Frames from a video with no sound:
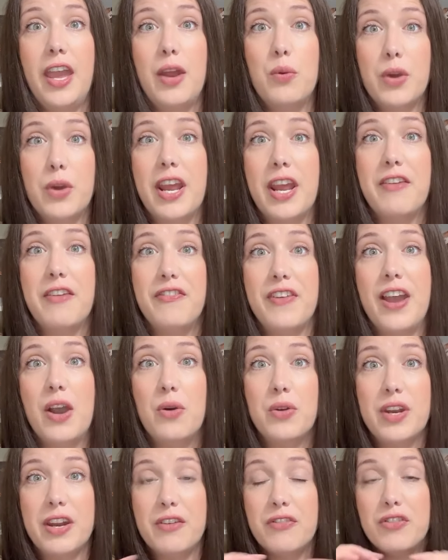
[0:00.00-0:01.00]
And when I
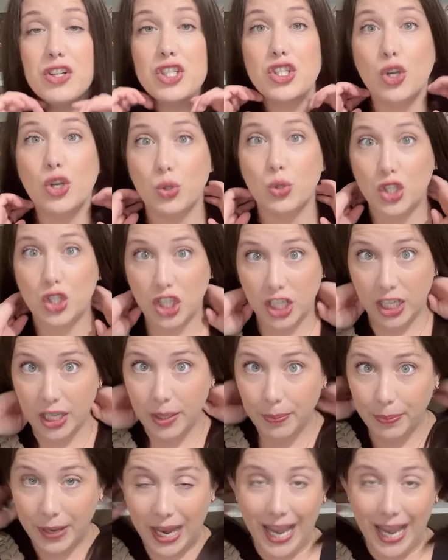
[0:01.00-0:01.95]
found it for so cheap,